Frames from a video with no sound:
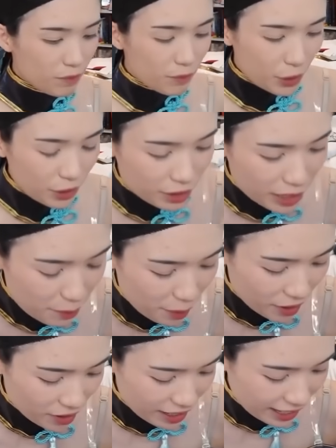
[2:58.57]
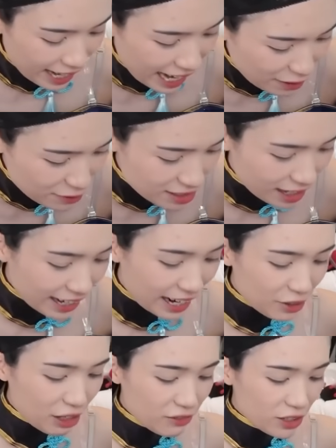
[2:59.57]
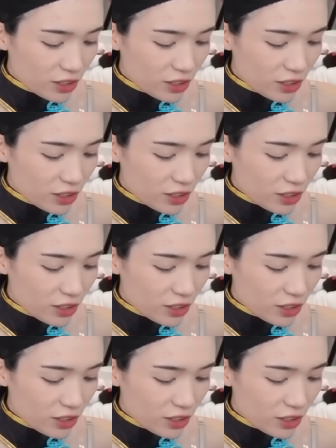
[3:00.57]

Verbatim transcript: birthday party, I have to, I either have to